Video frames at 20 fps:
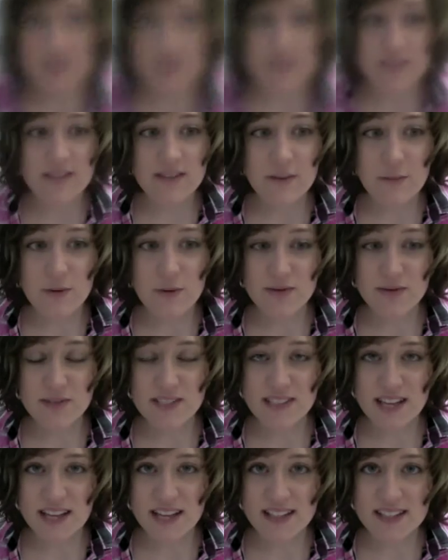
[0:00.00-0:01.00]
Someone
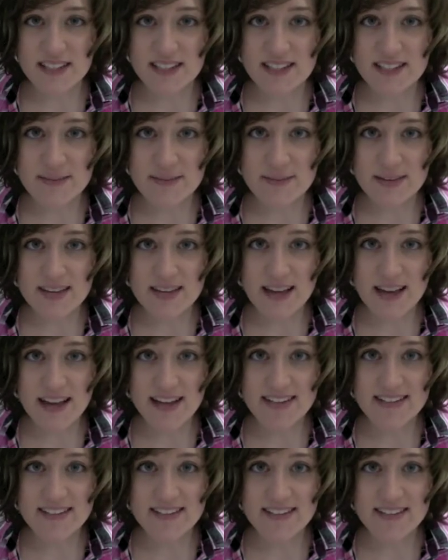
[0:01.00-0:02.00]
recites to me,
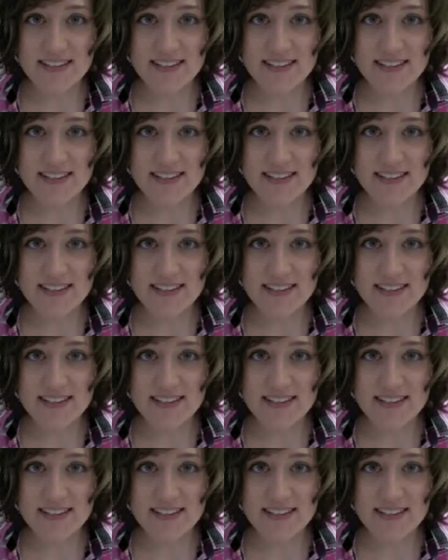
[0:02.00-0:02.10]
and